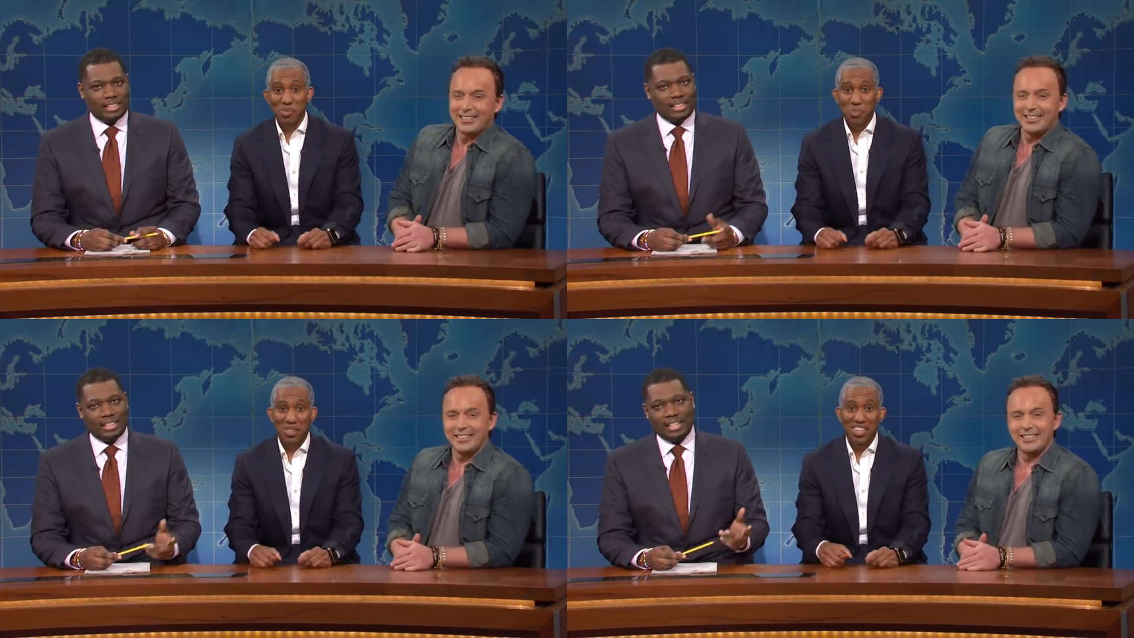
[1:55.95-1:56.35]

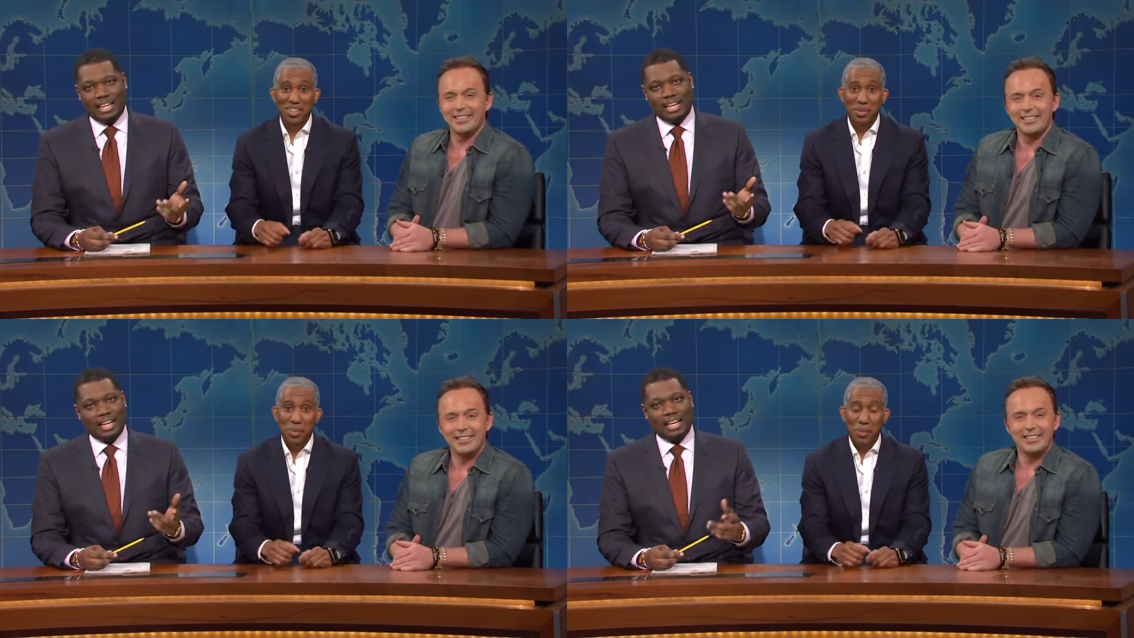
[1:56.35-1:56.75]
Speaker 1: yeah.
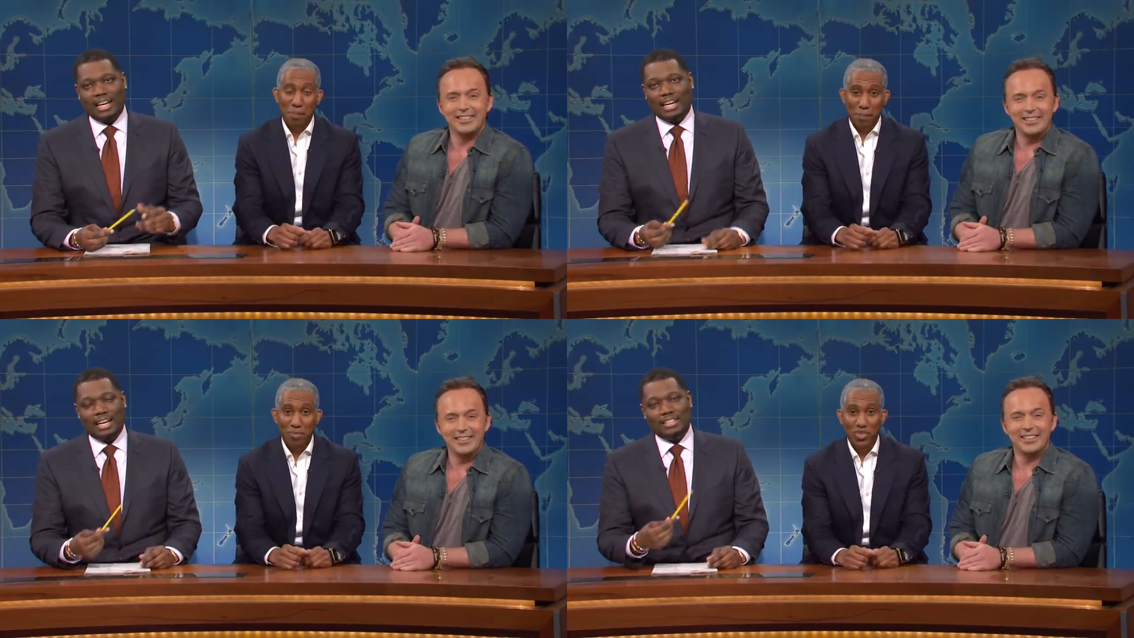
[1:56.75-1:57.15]

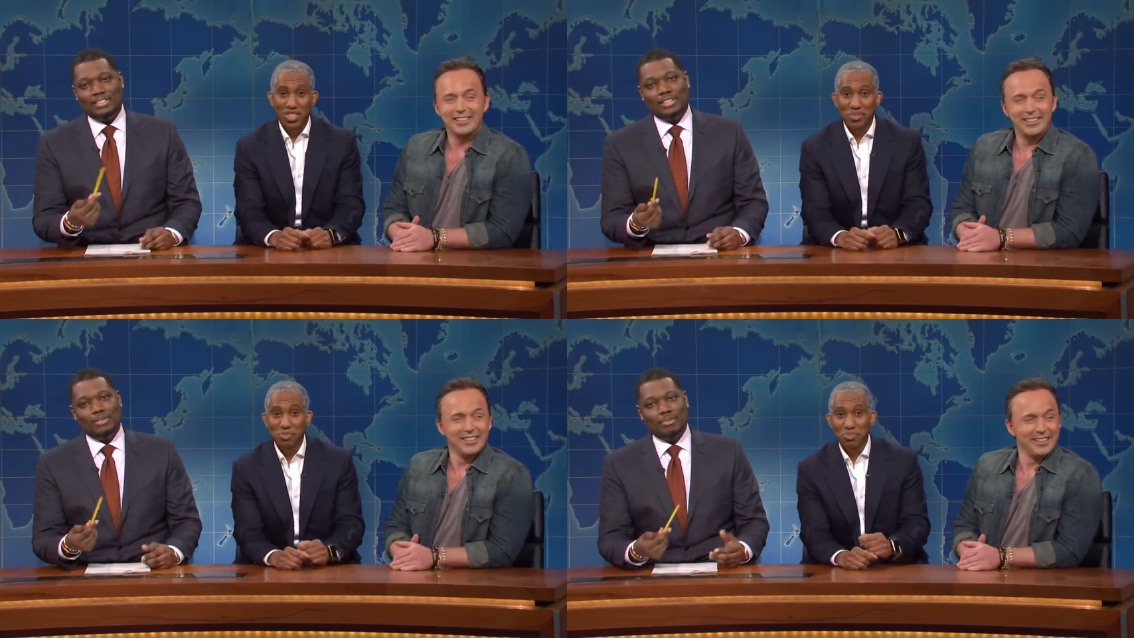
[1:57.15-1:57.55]
yeah. I, I
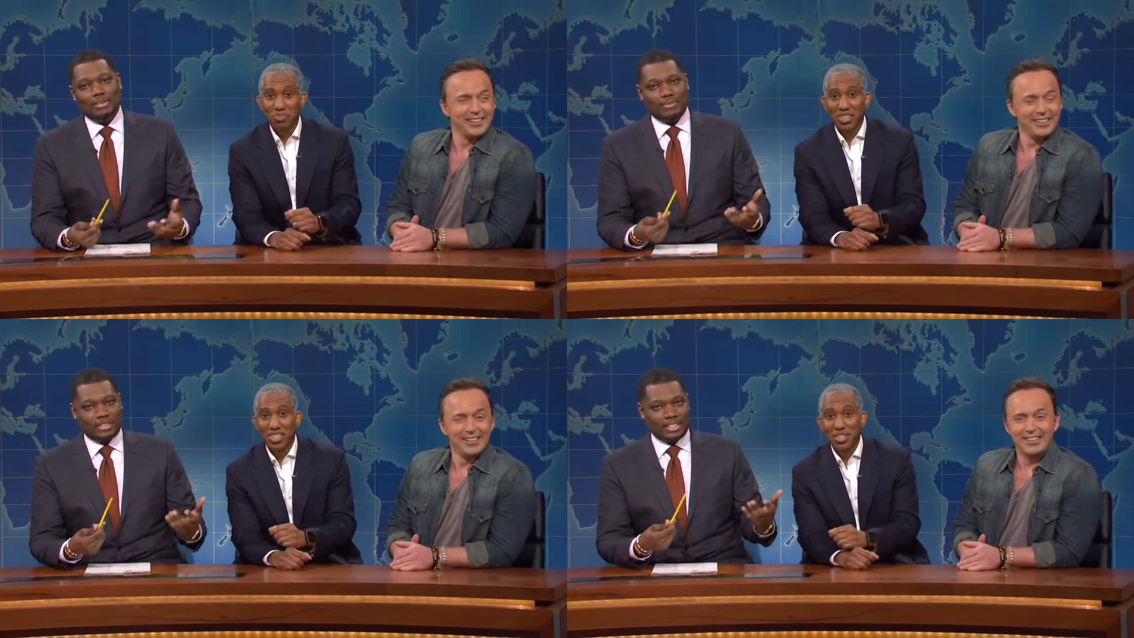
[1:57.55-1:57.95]
don't know,
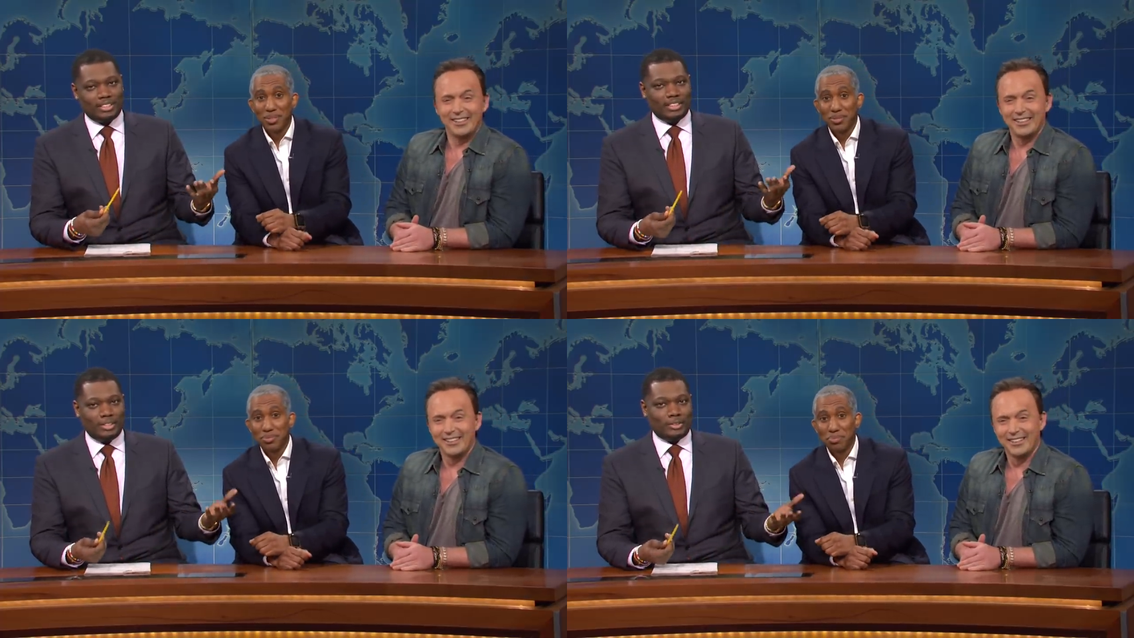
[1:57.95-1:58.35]
man. For
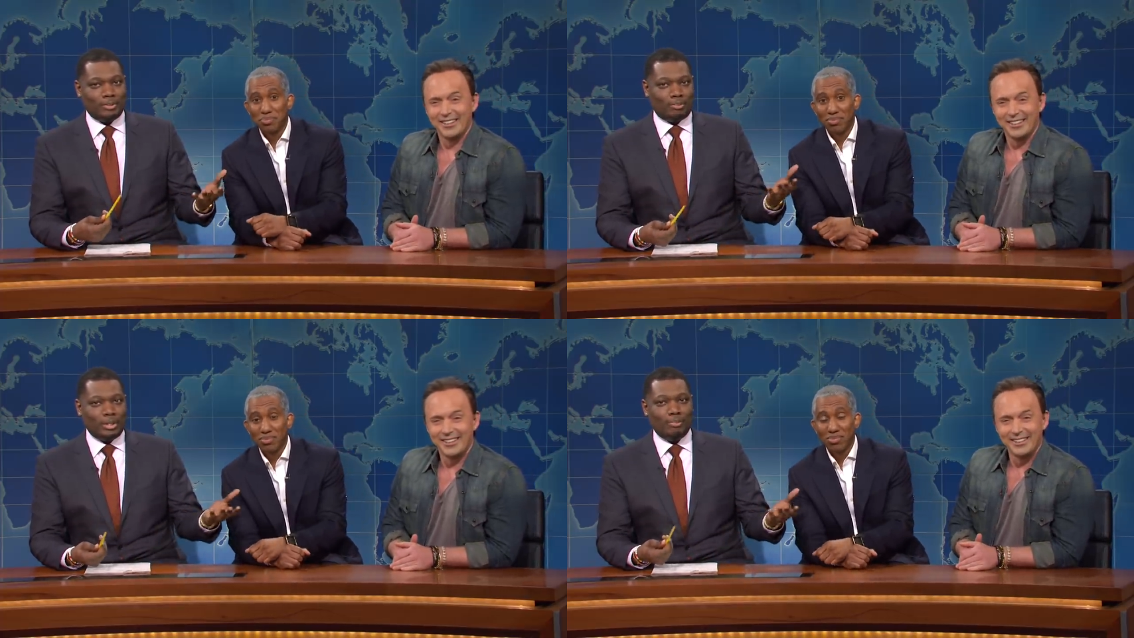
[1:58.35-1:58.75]
such
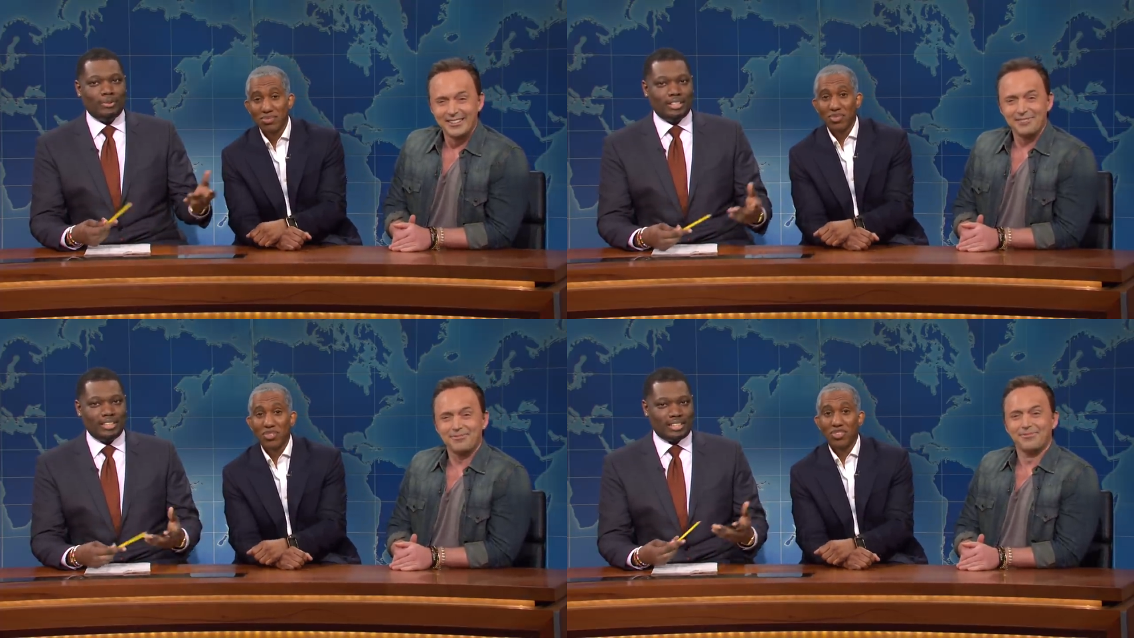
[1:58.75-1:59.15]
interesting
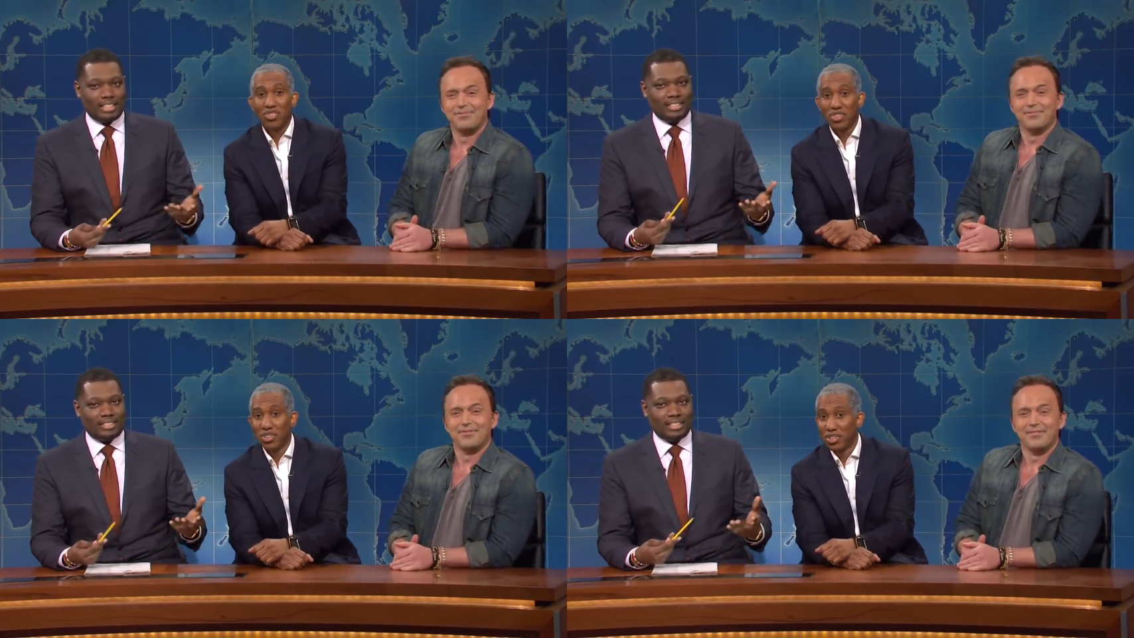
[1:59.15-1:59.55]
people, it, it
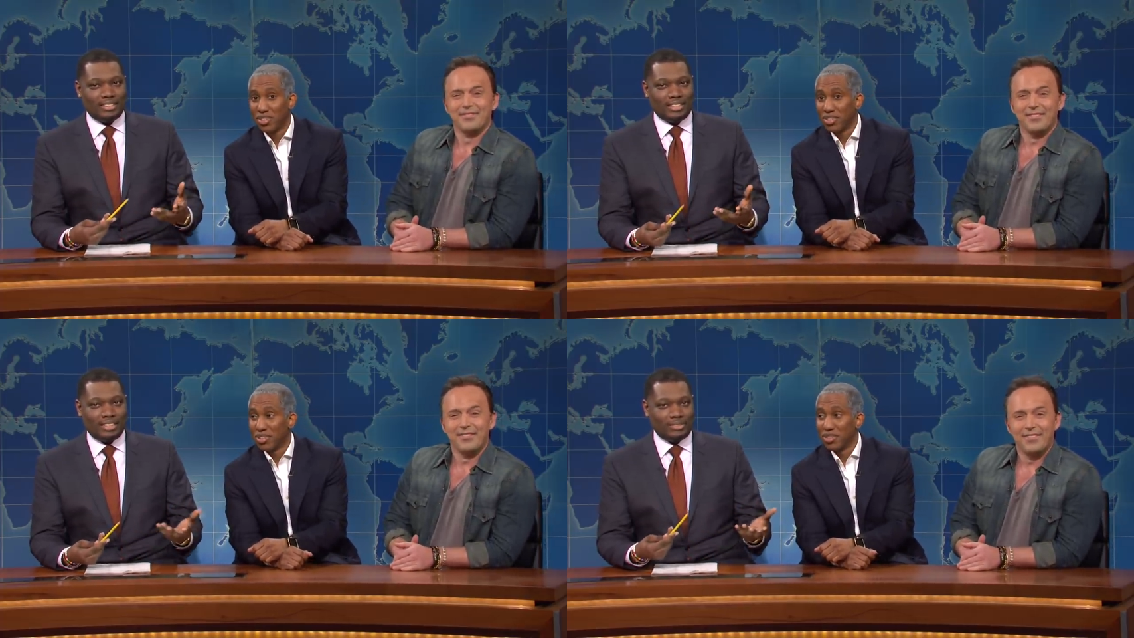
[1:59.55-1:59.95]
kind of
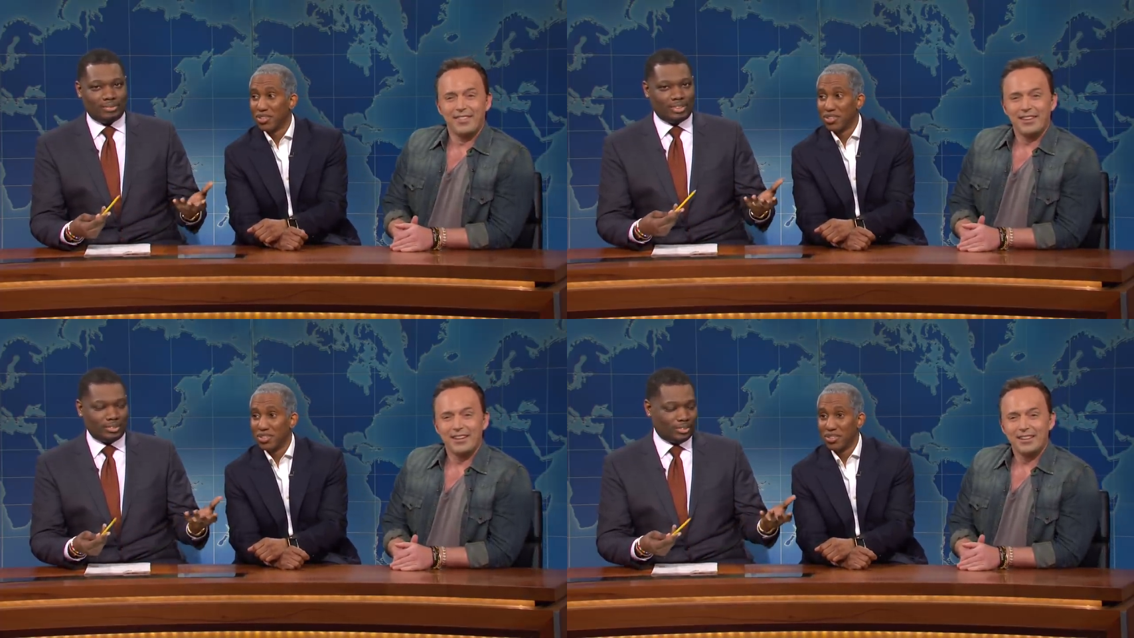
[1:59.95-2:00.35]
sounds like
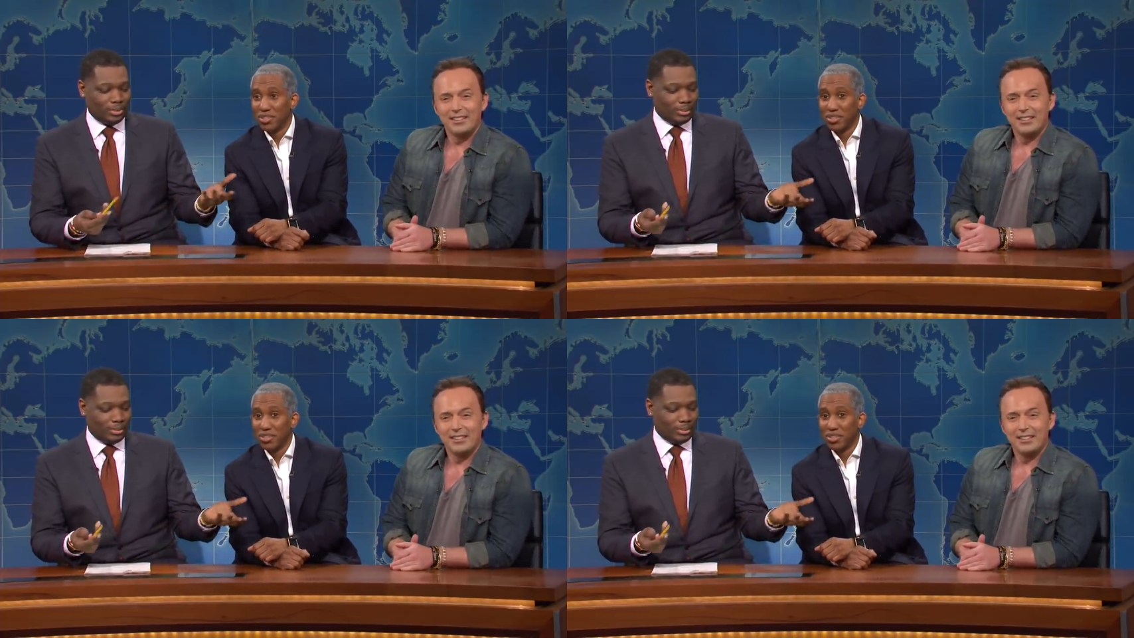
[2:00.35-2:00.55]
just two